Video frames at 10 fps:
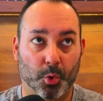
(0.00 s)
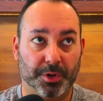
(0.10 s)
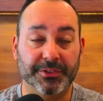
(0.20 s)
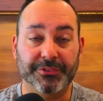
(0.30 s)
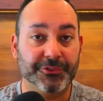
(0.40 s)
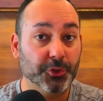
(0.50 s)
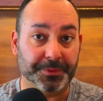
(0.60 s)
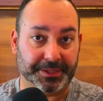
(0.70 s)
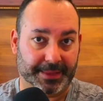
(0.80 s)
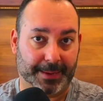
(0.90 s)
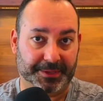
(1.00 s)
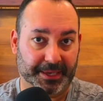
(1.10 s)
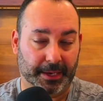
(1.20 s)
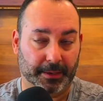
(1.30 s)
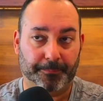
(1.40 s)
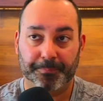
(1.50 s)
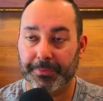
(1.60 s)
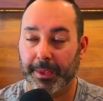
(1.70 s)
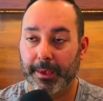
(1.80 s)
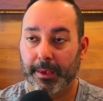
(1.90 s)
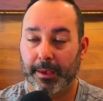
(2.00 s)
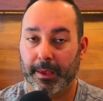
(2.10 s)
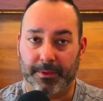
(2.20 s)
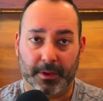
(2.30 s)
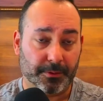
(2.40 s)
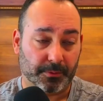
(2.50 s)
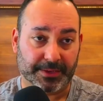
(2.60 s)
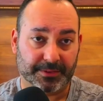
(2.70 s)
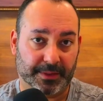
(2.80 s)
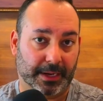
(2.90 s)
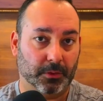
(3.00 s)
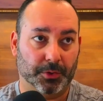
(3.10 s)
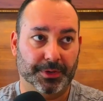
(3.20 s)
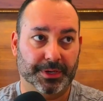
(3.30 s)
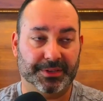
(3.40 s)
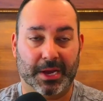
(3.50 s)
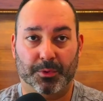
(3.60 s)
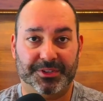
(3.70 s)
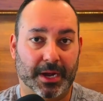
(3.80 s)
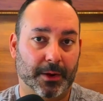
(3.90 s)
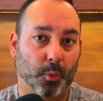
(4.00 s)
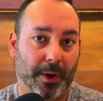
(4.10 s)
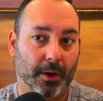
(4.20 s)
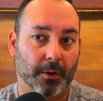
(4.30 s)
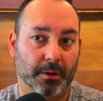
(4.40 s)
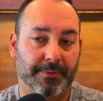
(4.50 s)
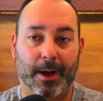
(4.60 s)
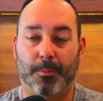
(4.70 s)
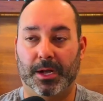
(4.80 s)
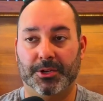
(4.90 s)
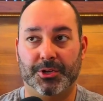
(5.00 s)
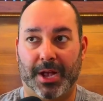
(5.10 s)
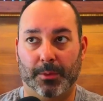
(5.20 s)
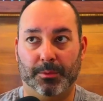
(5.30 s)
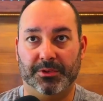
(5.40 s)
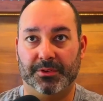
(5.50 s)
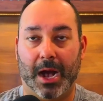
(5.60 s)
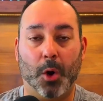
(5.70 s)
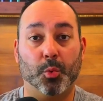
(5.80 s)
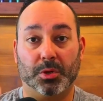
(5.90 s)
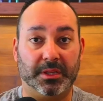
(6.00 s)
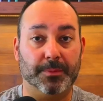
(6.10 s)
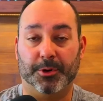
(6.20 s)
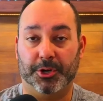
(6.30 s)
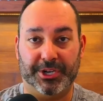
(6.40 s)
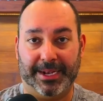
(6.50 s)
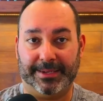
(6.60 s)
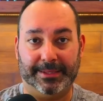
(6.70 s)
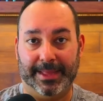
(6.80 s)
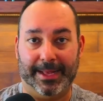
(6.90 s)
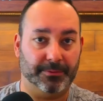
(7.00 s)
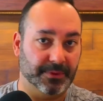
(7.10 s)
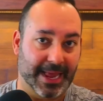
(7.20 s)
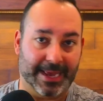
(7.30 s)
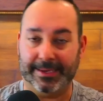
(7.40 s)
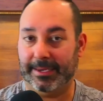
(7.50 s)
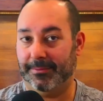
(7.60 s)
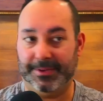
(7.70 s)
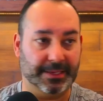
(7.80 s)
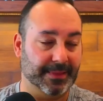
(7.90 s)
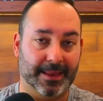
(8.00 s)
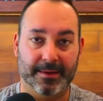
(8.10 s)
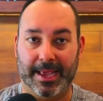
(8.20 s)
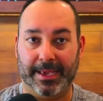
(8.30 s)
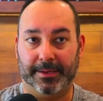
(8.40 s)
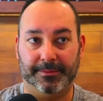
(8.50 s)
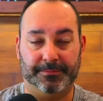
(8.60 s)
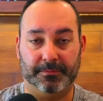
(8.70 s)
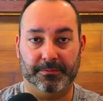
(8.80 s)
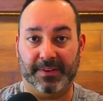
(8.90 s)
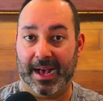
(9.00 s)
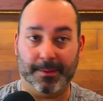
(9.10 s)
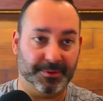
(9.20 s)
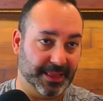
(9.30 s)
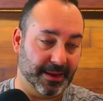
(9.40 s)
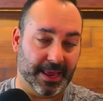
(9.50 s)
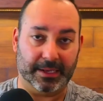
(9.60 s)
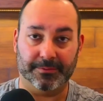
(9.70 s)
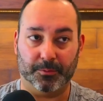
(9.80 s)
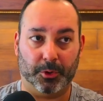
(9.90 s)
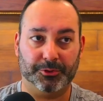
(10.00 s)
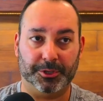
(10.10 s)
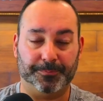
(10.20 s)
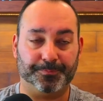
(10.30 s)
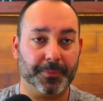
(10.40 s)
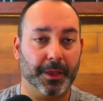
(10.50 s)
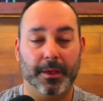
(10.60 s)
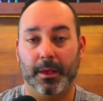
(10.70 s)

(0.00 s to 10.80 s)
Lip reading: the more consuming that became. And the other lesson that I learned is I was not aware of how much I was outwardly projecting that negativity and that negative vibe and that negative emotion